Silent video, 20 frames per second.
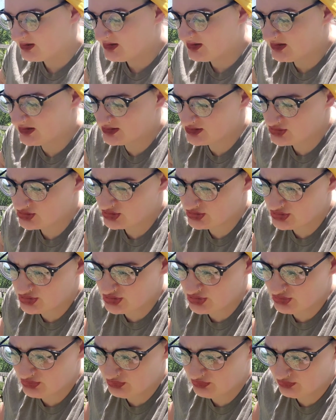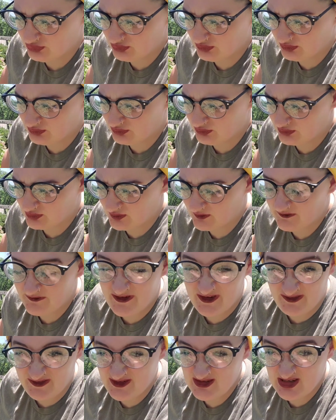It is June
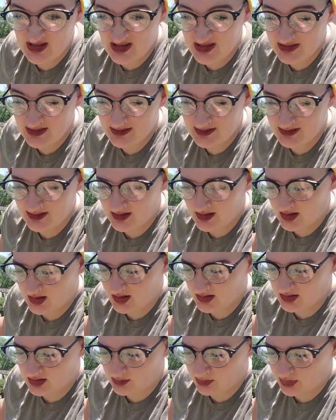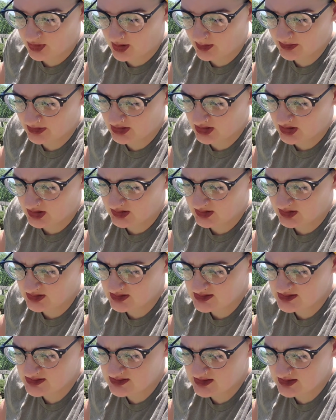15th. You're probably not going to
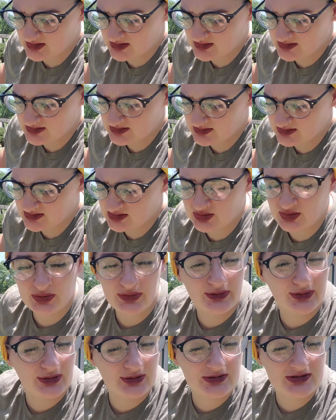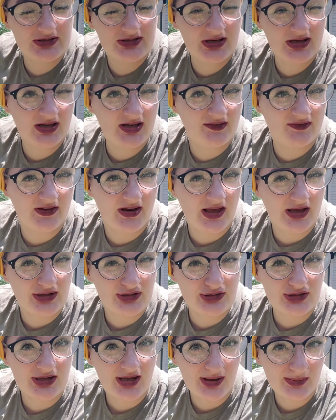see this until Thursday, if it
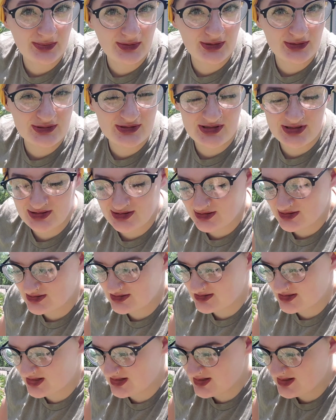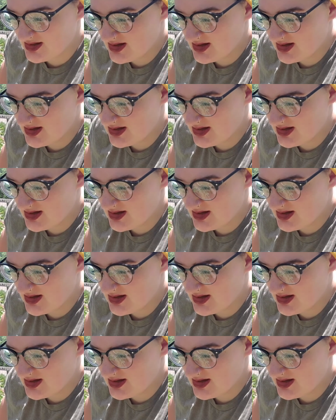actually uploads on Thursday.